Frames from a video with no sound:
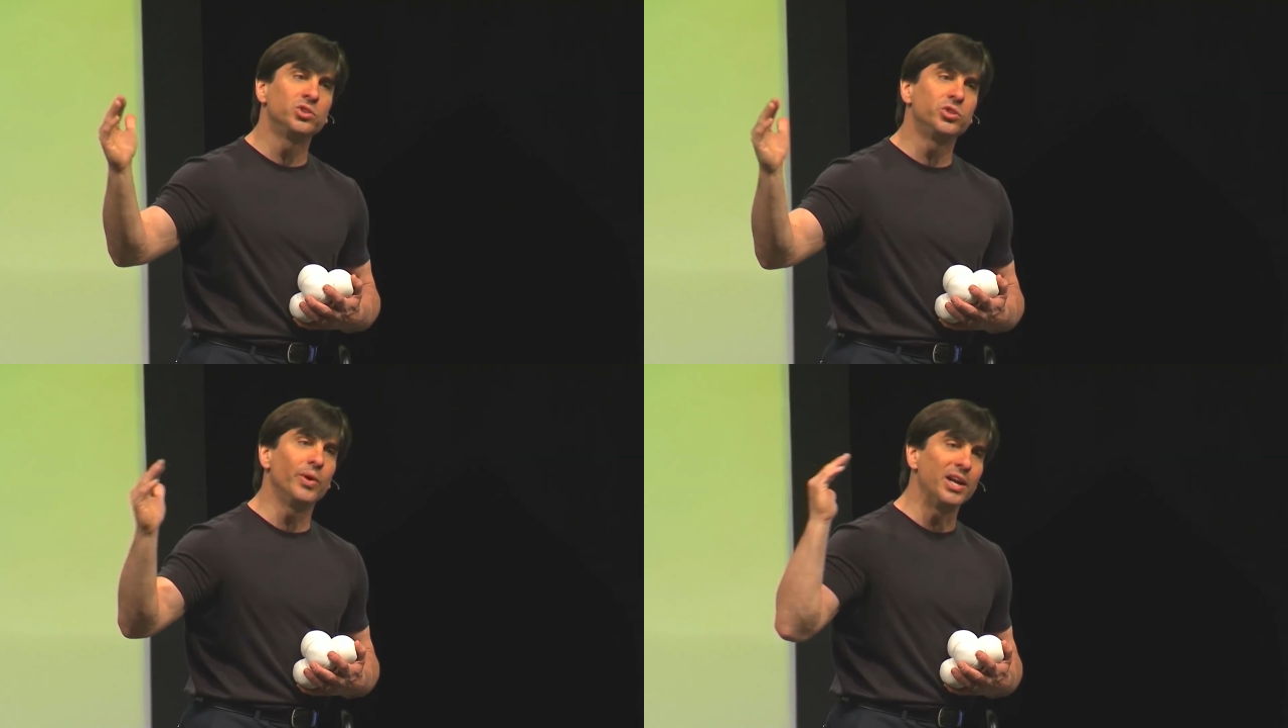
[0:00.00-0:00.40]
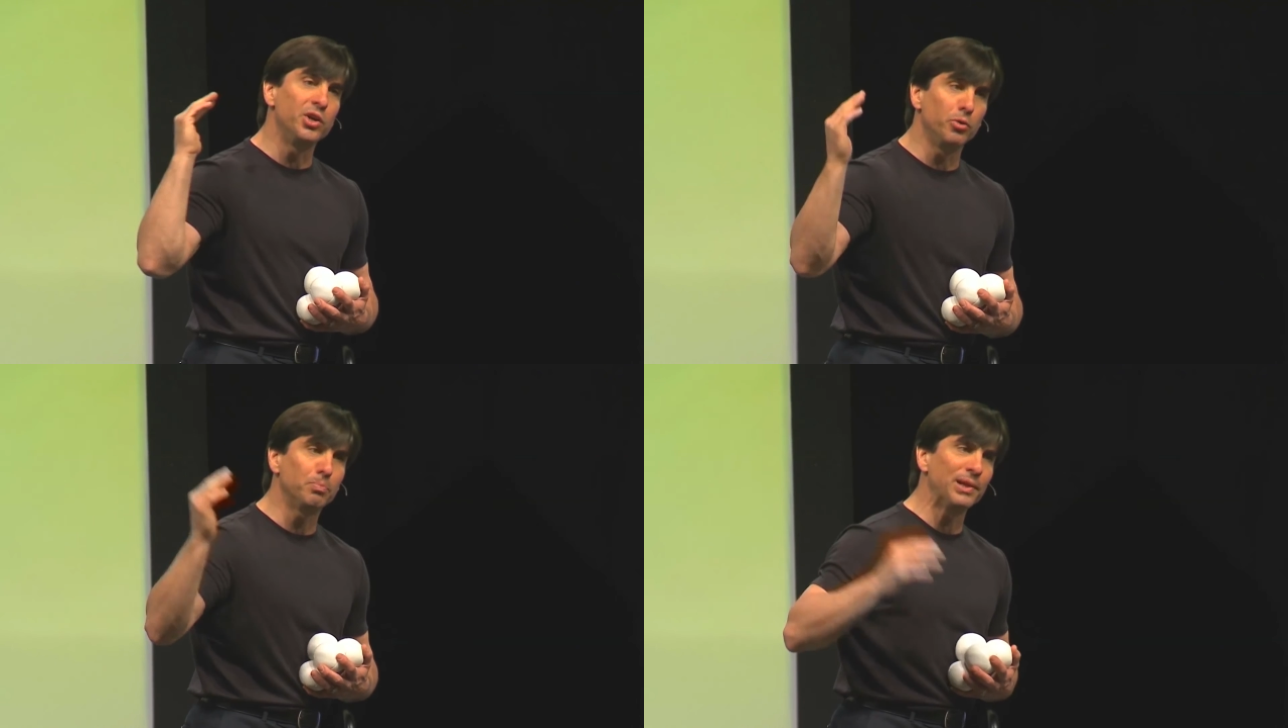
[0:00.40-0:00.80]
to a
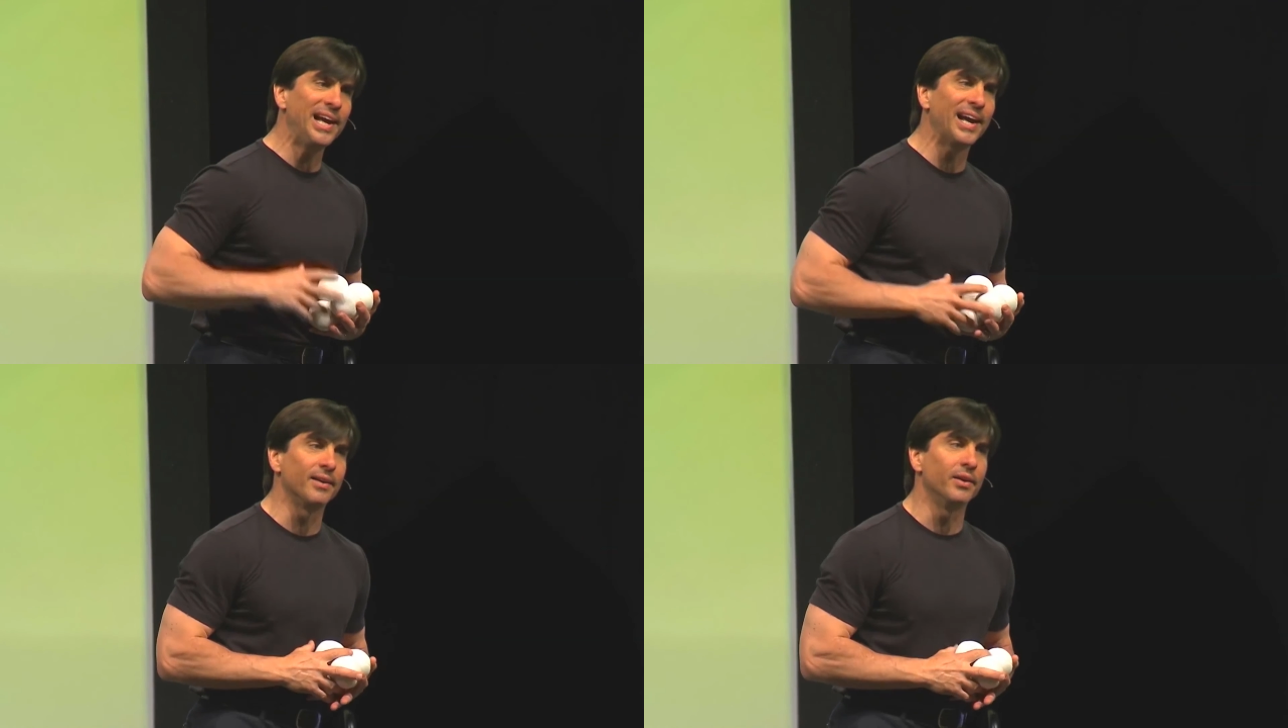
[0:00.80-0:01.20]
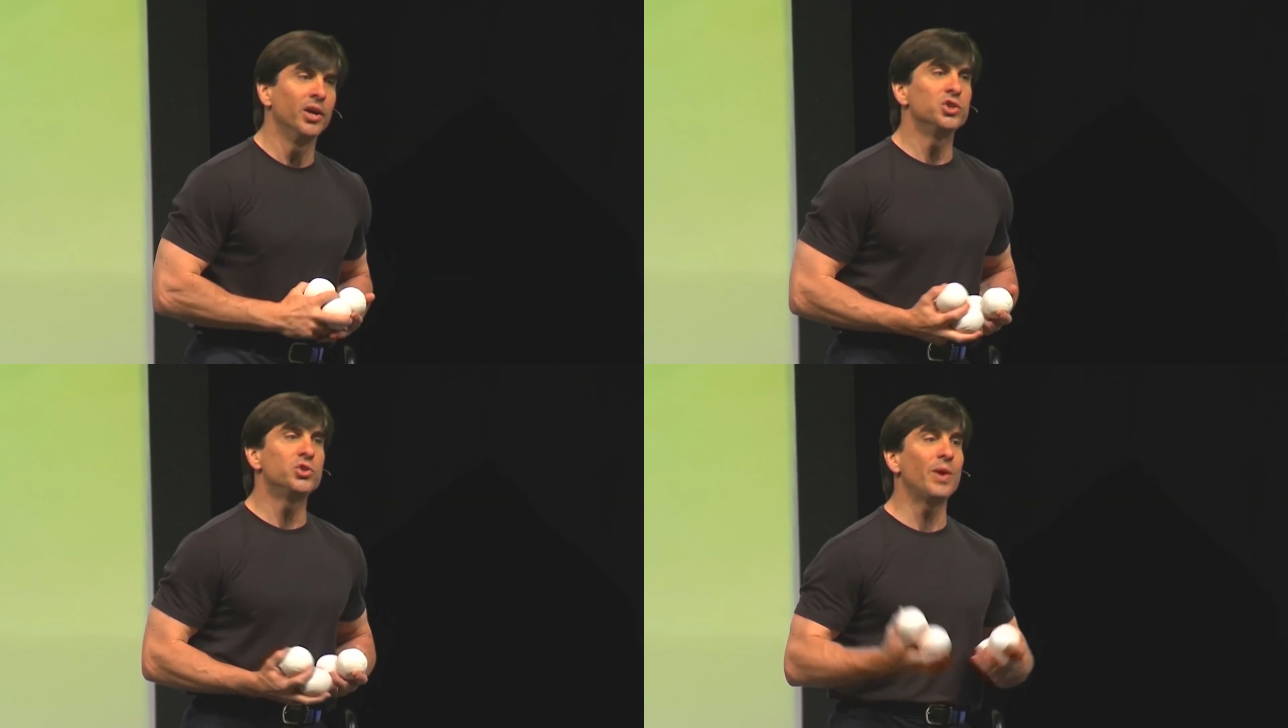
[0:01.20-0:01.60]
new plan,
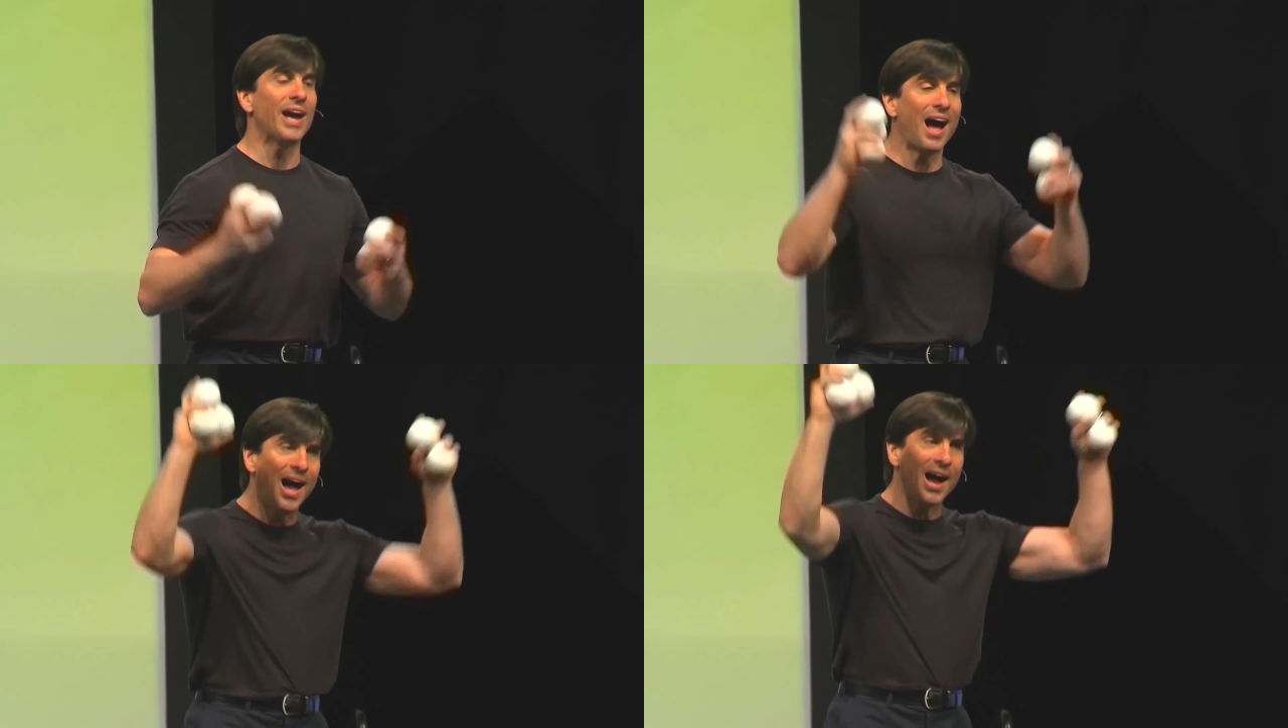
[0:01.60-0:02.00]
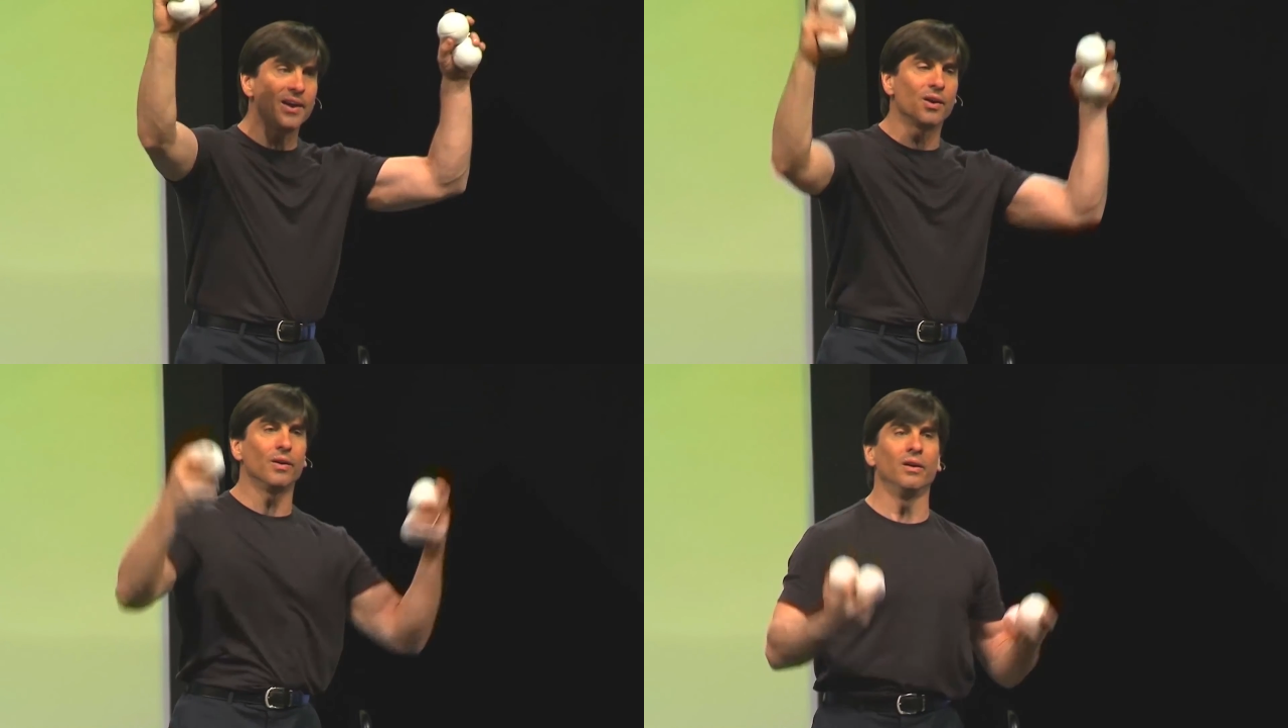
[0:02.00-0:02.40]
to a
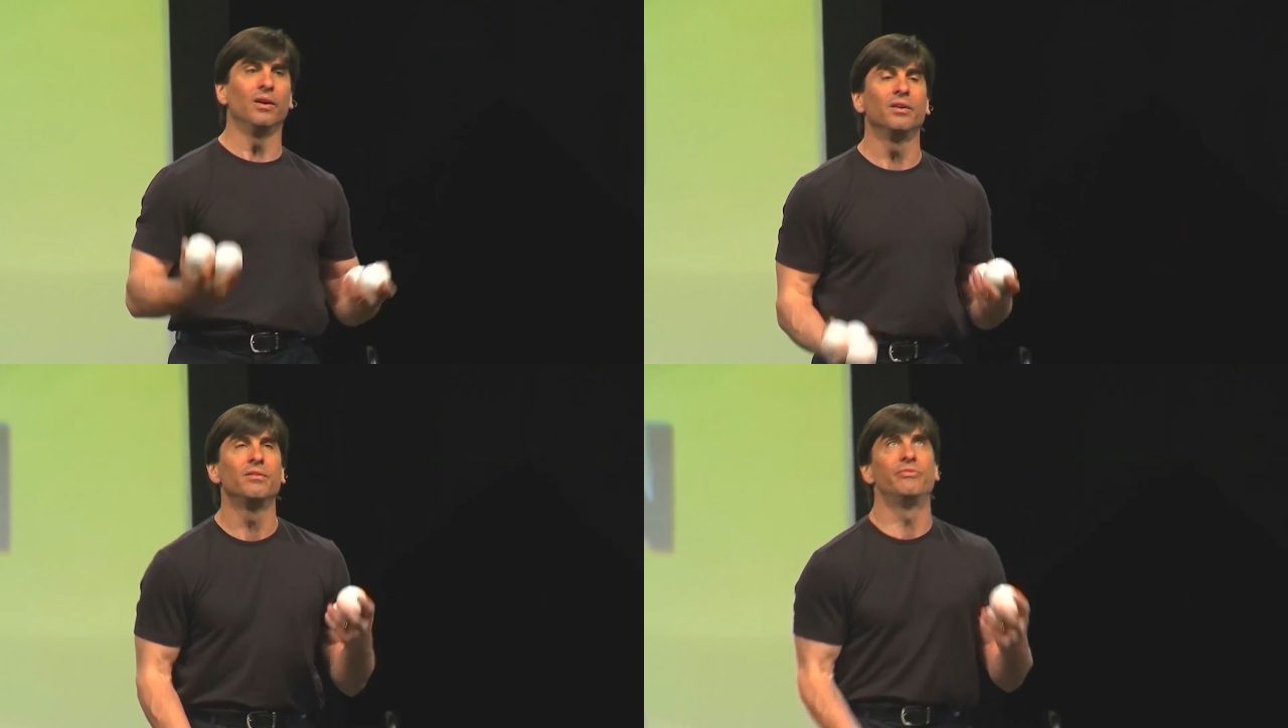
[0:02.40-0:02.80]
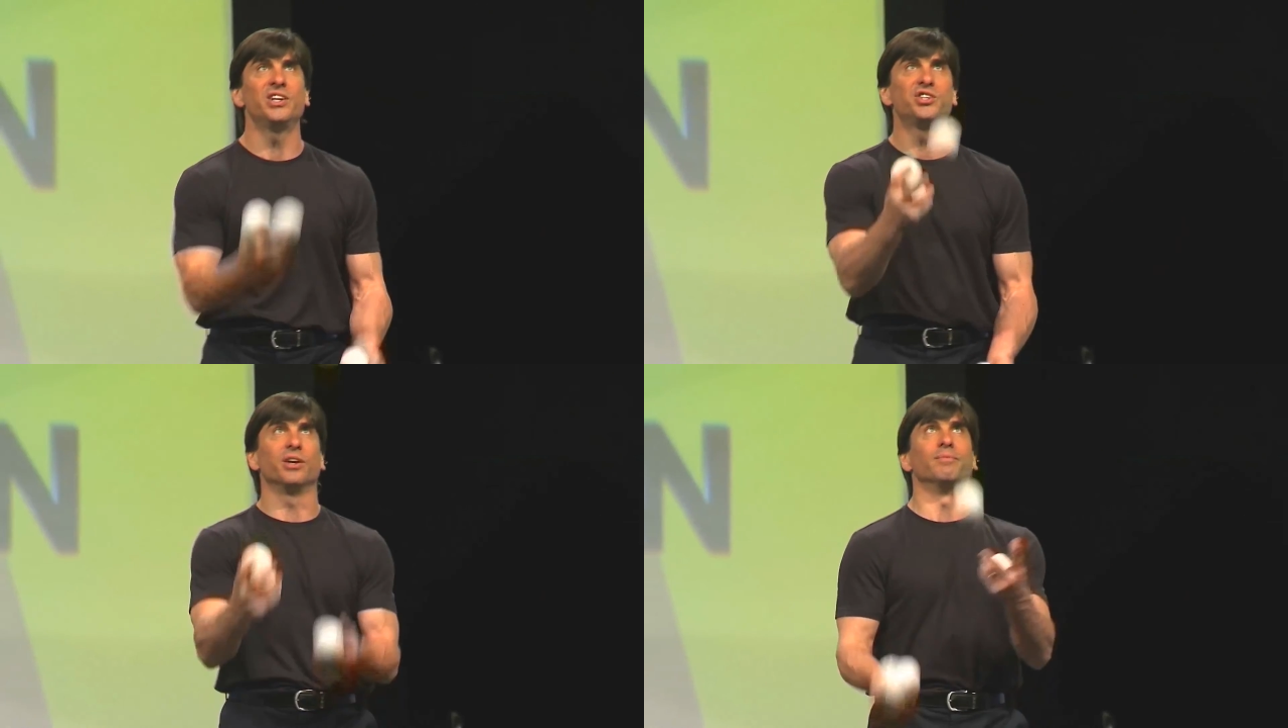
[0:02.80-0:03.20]
higher
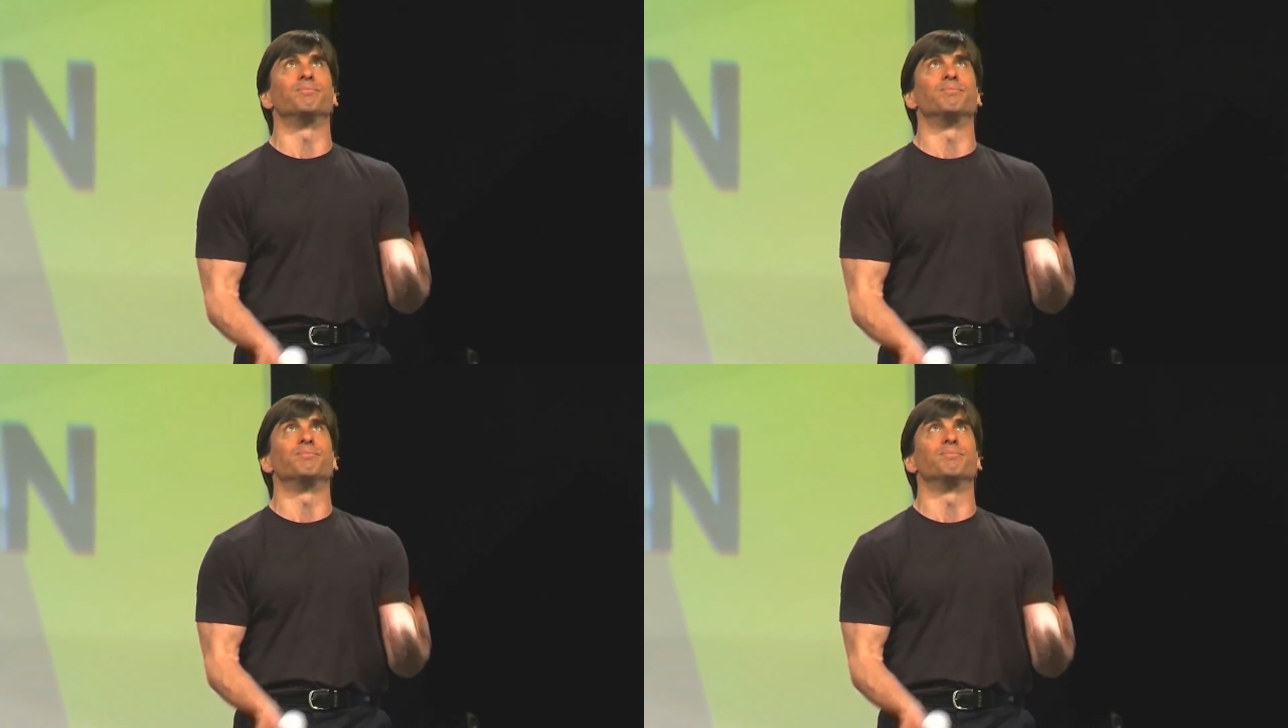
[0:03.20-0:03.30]
vision.